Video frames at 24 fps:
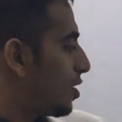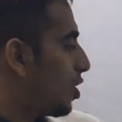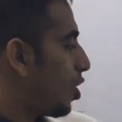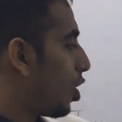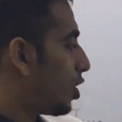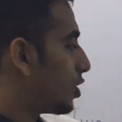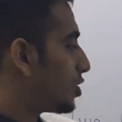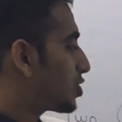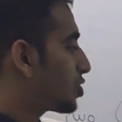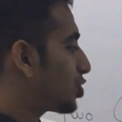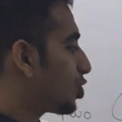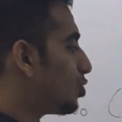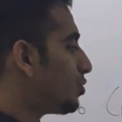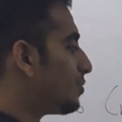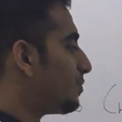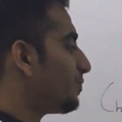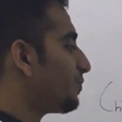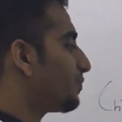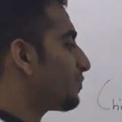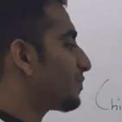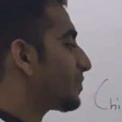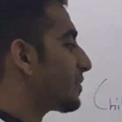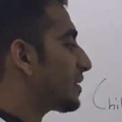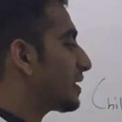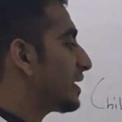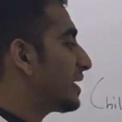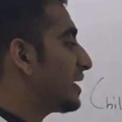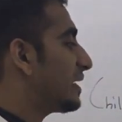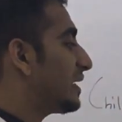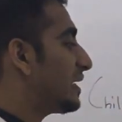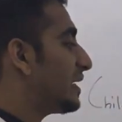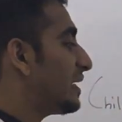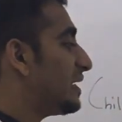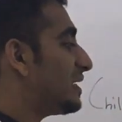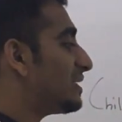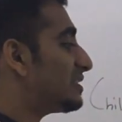Also,
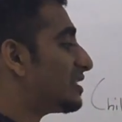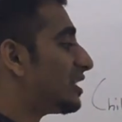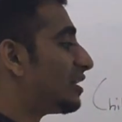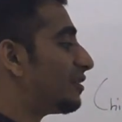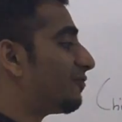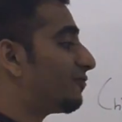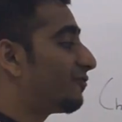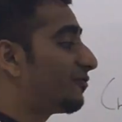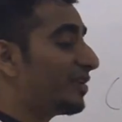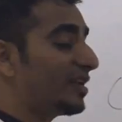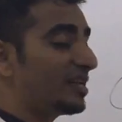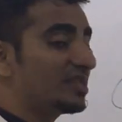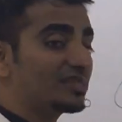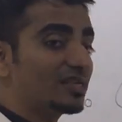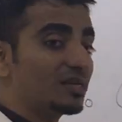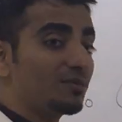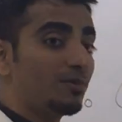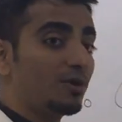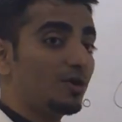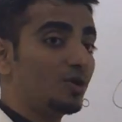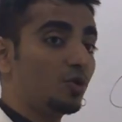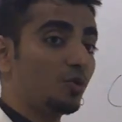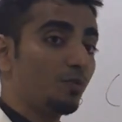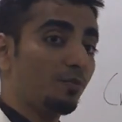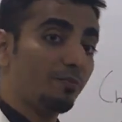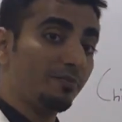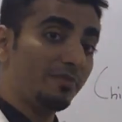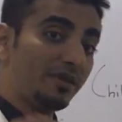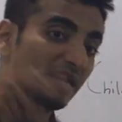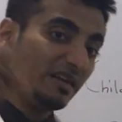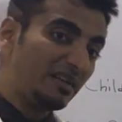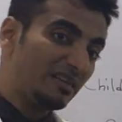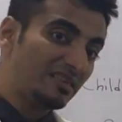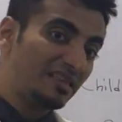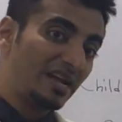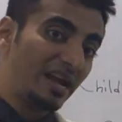is it feasible to
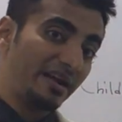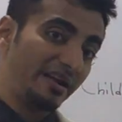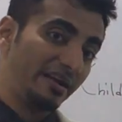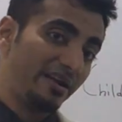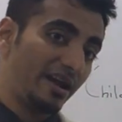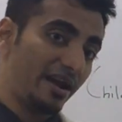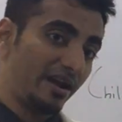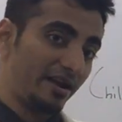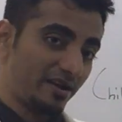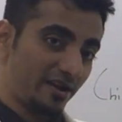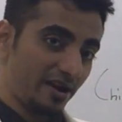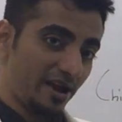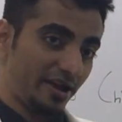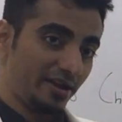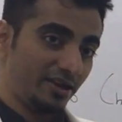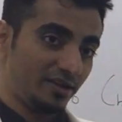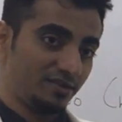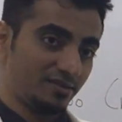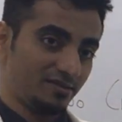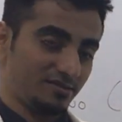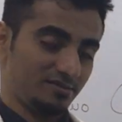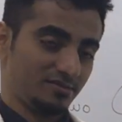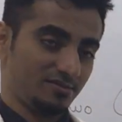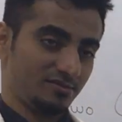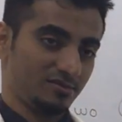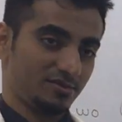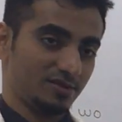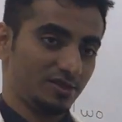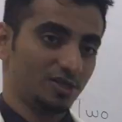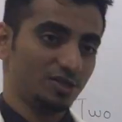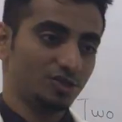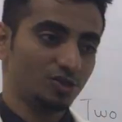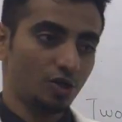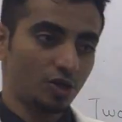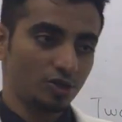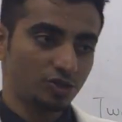meet that deadline?
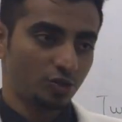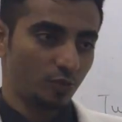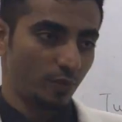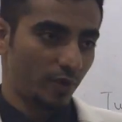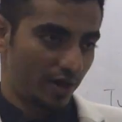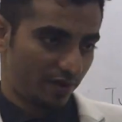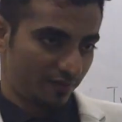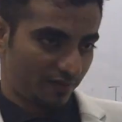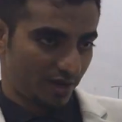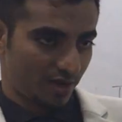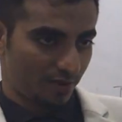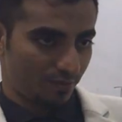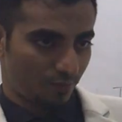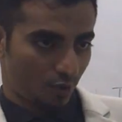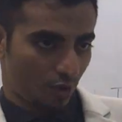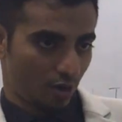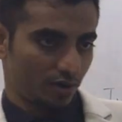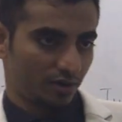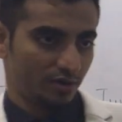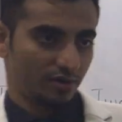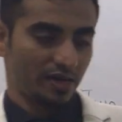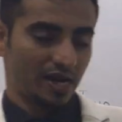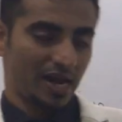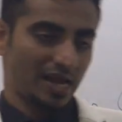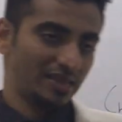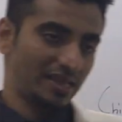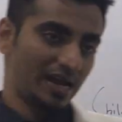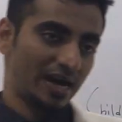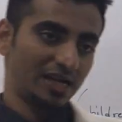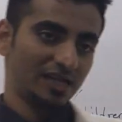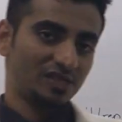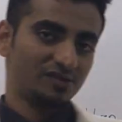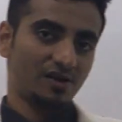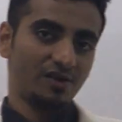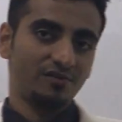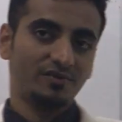It is also very important. And
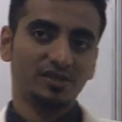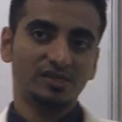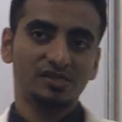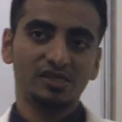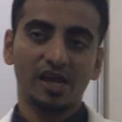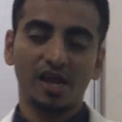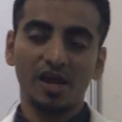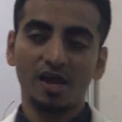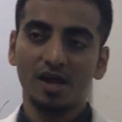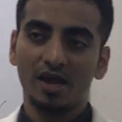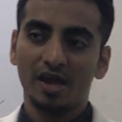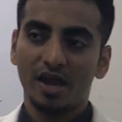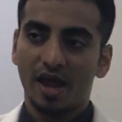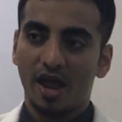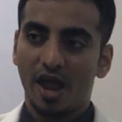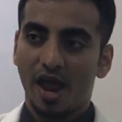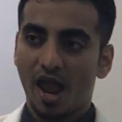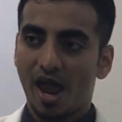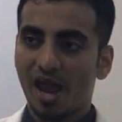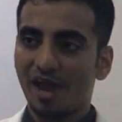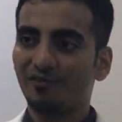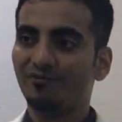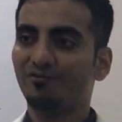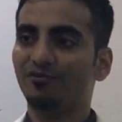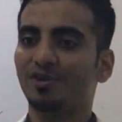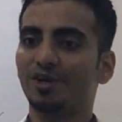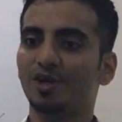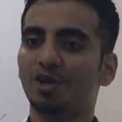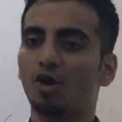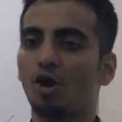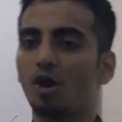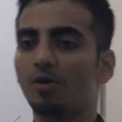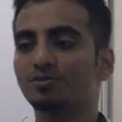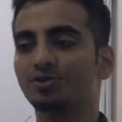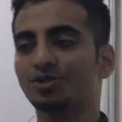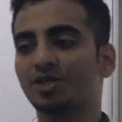that is why we say every
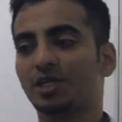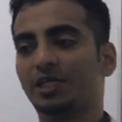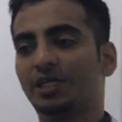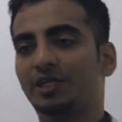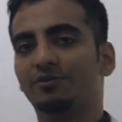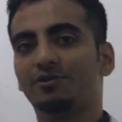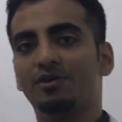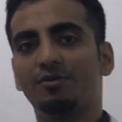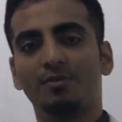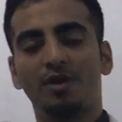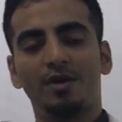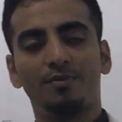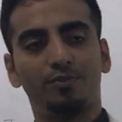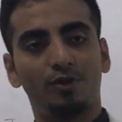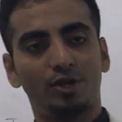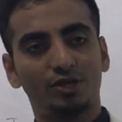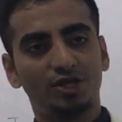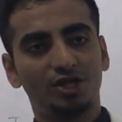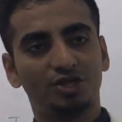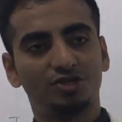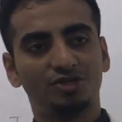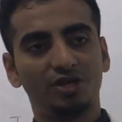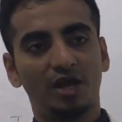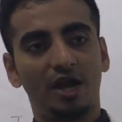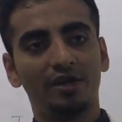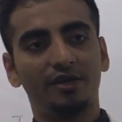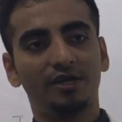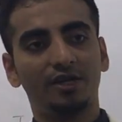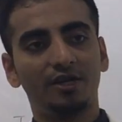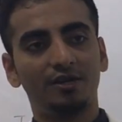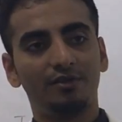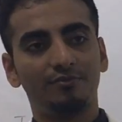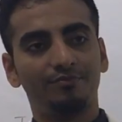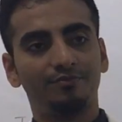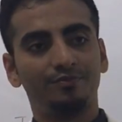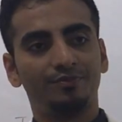objective in my project
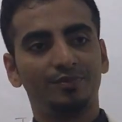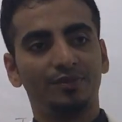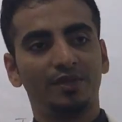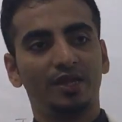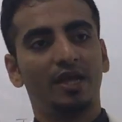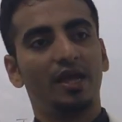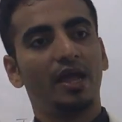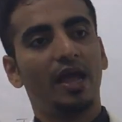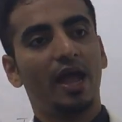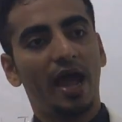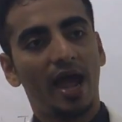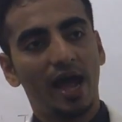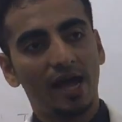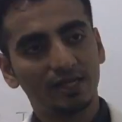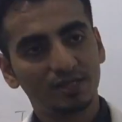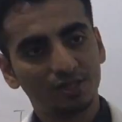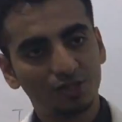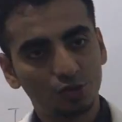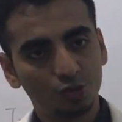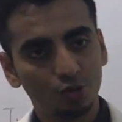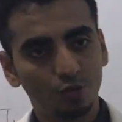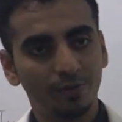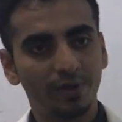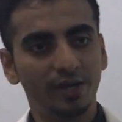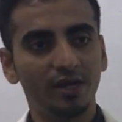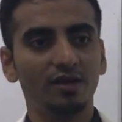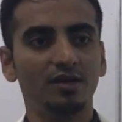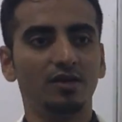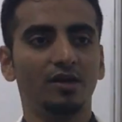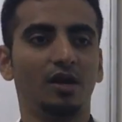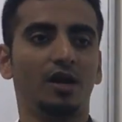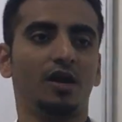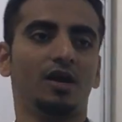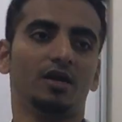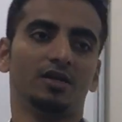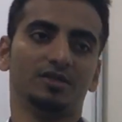charter has to be
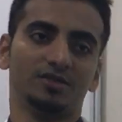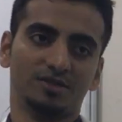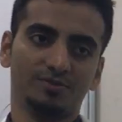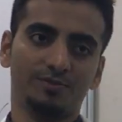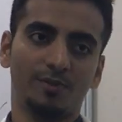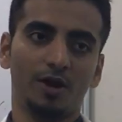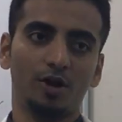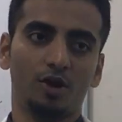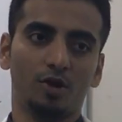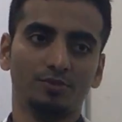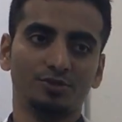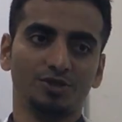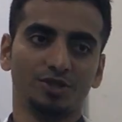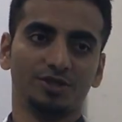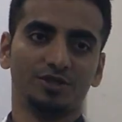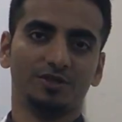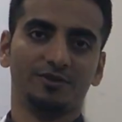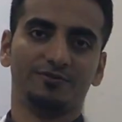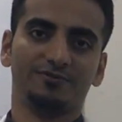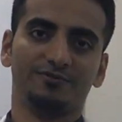a smart objective.